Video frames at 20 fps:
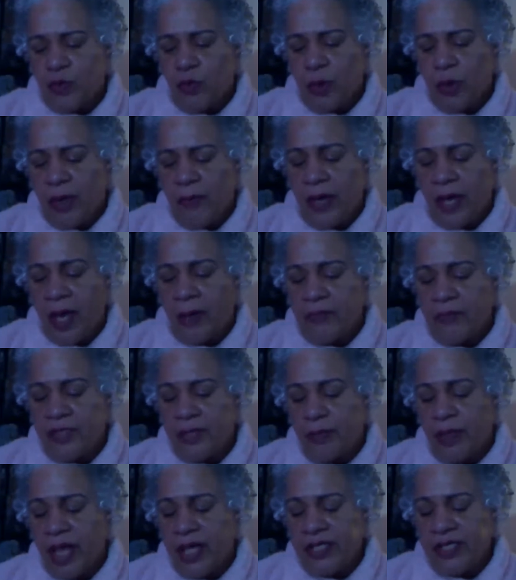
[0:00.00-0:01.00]
when it becomes a
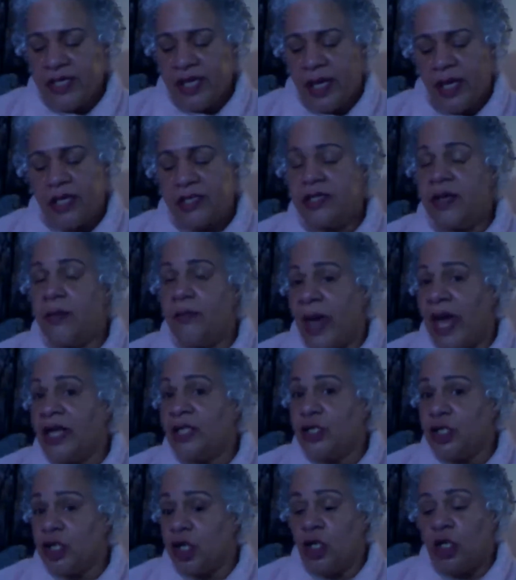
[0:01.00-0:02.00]
blessing. It's a
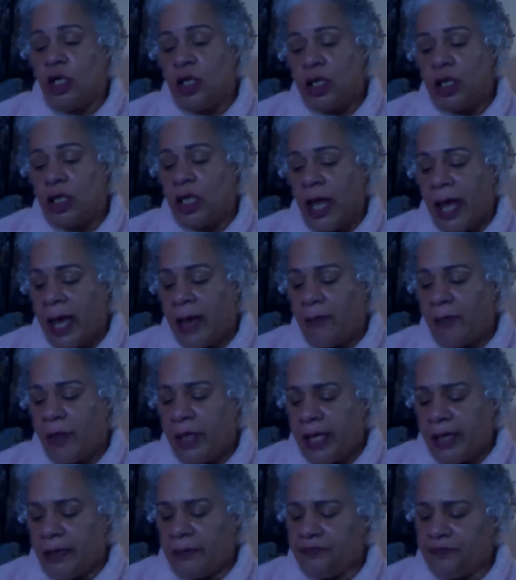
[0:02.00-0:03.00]
magical little
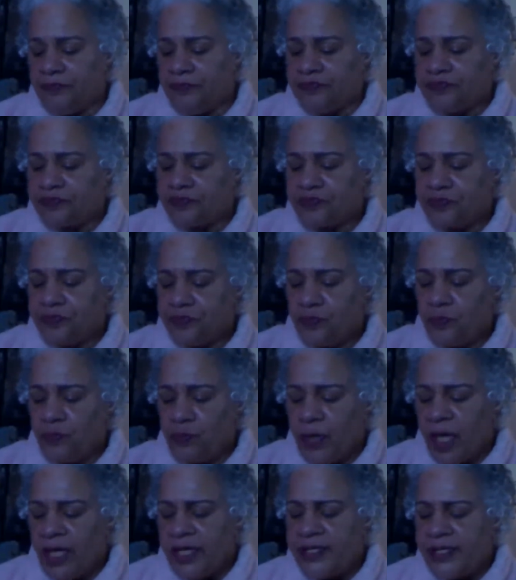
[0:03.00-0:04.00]
happening.
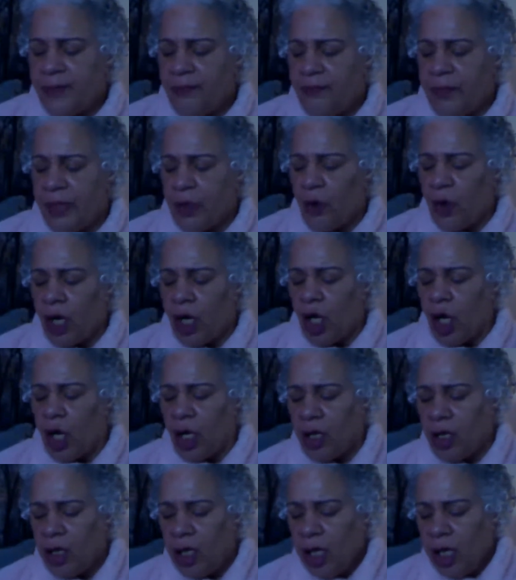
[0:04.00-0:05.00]
It's a miracle.
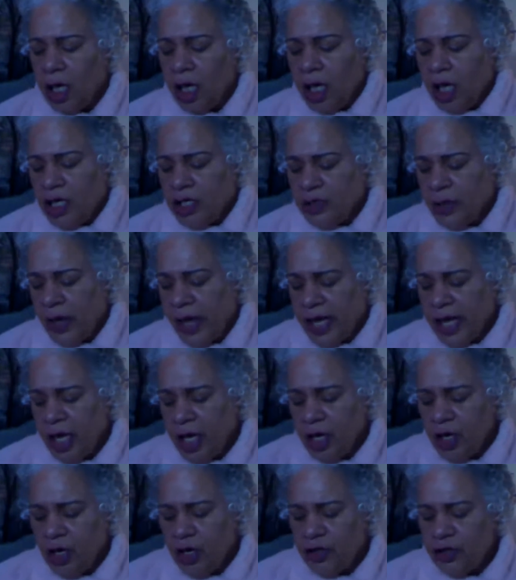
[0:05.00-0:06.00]
So
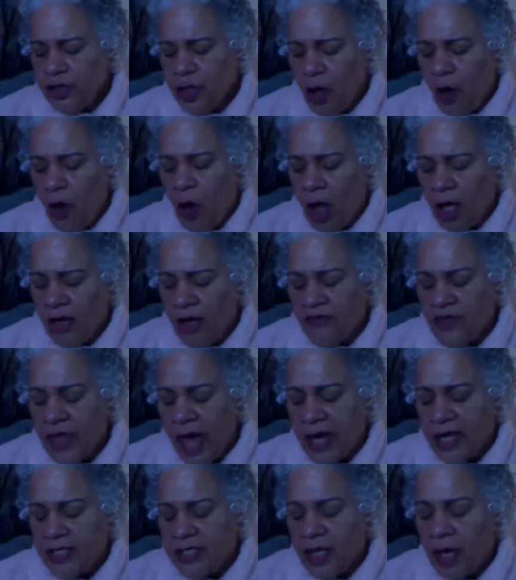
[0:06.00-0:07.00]
anywho, so all of
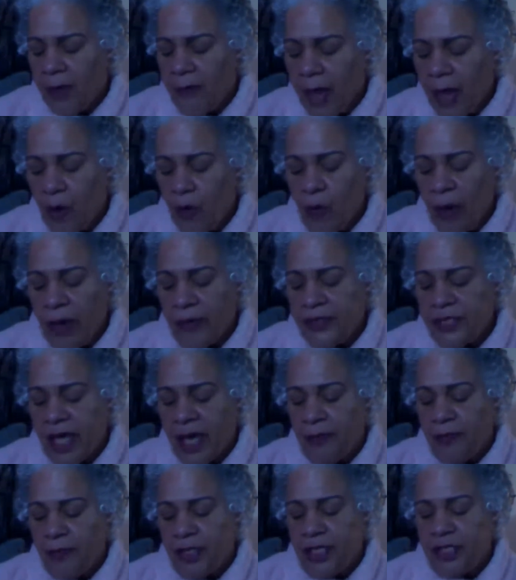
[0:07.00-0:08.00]
that is on my
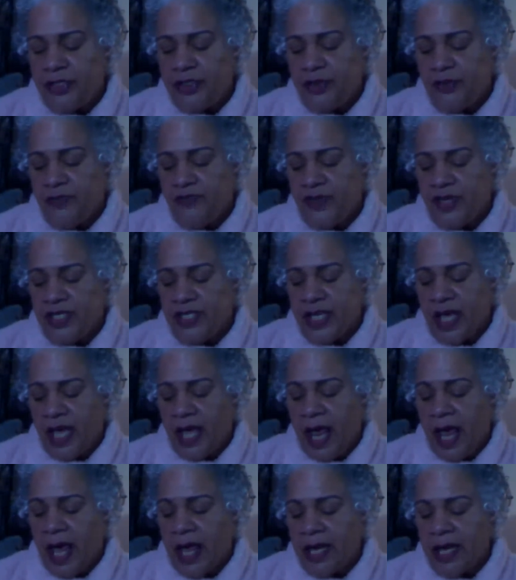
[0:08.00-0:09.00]
website. Please do visit.
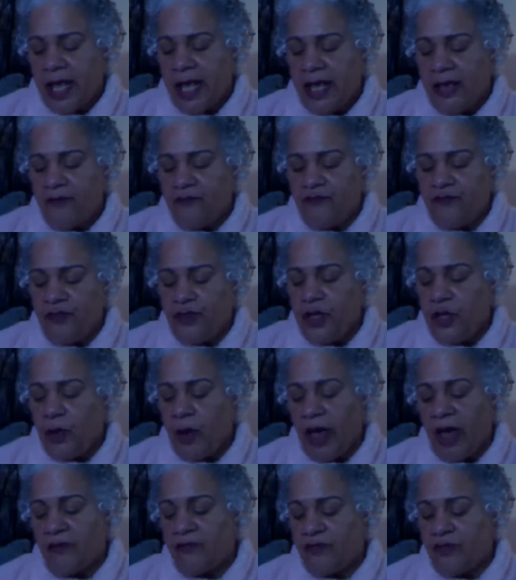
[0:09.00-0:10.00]
And if you
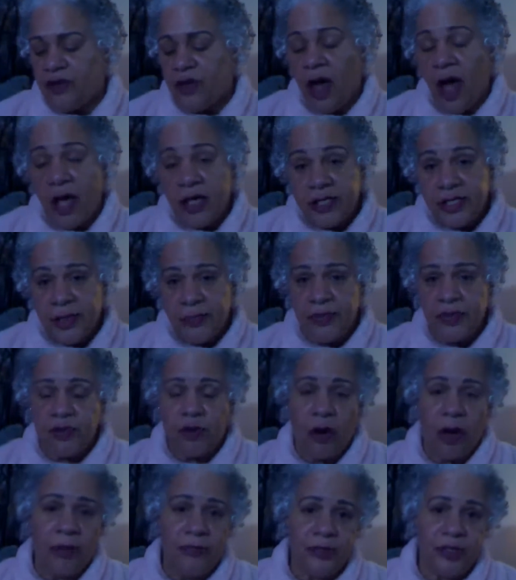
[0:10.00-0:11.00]
have not
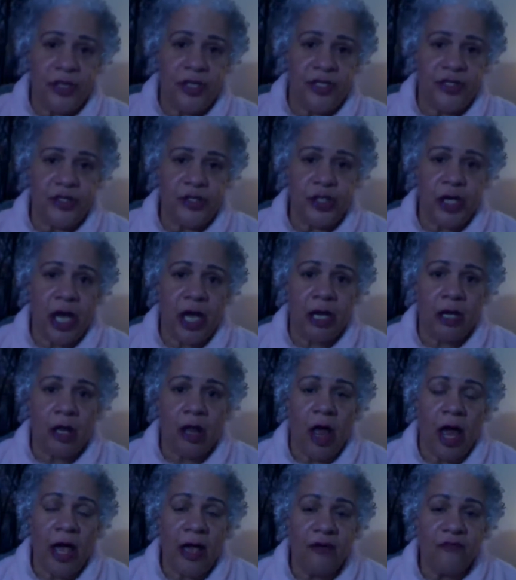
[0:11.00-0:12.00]
subscribed to this channel,
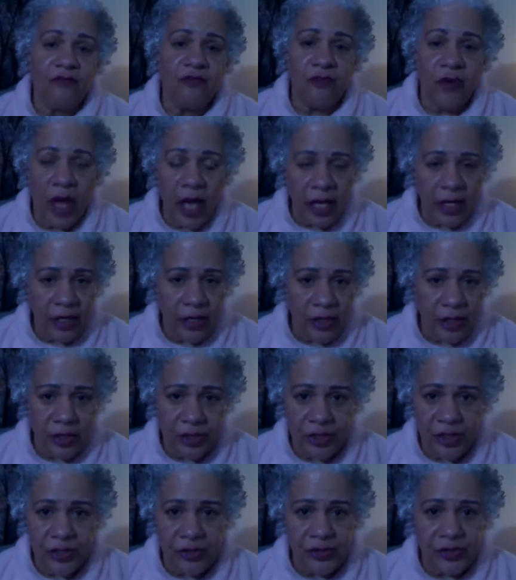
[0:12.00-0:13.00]
I invite you to
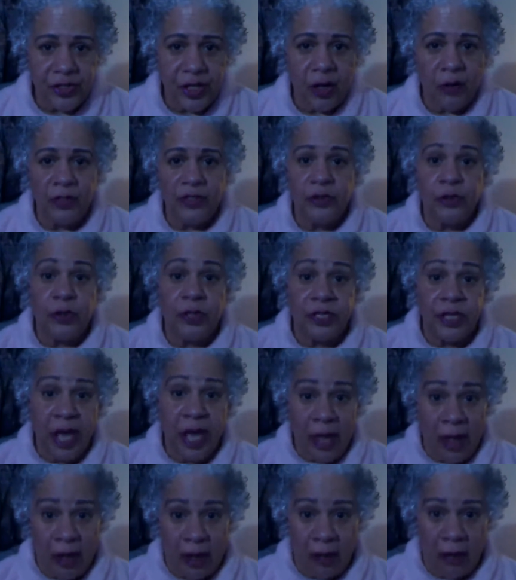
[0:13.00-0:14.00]
do so. As you could
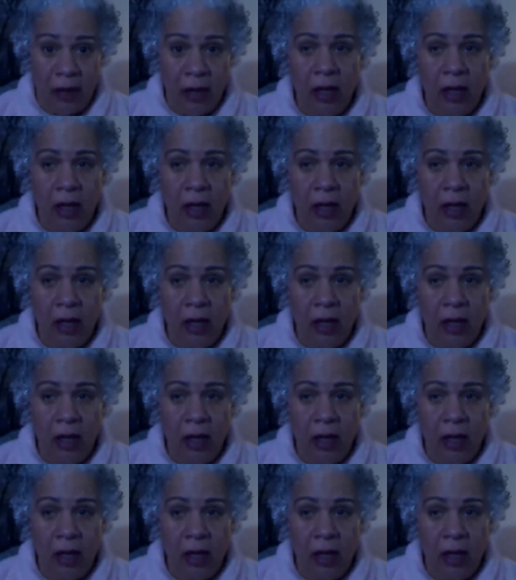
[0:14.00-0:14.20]
tell,